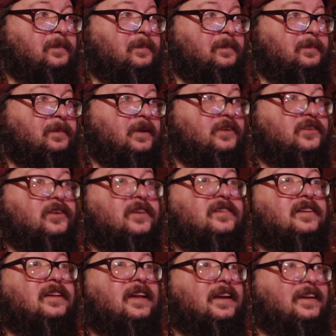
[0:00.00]
But just
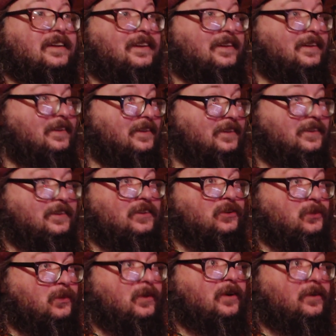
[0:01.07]
like the
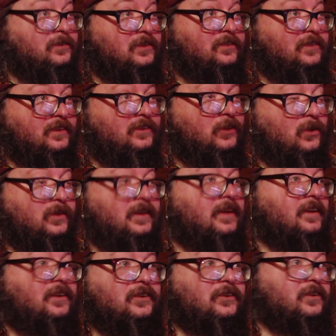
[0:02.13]
dwarves of the
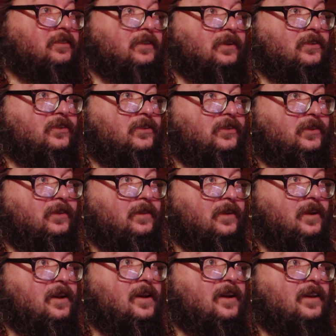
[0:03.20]
Tolkien universe,
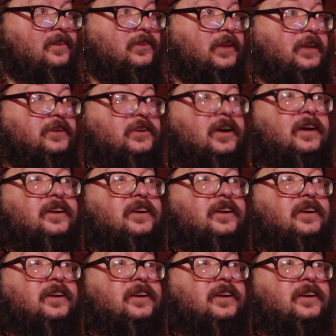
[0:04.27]
dug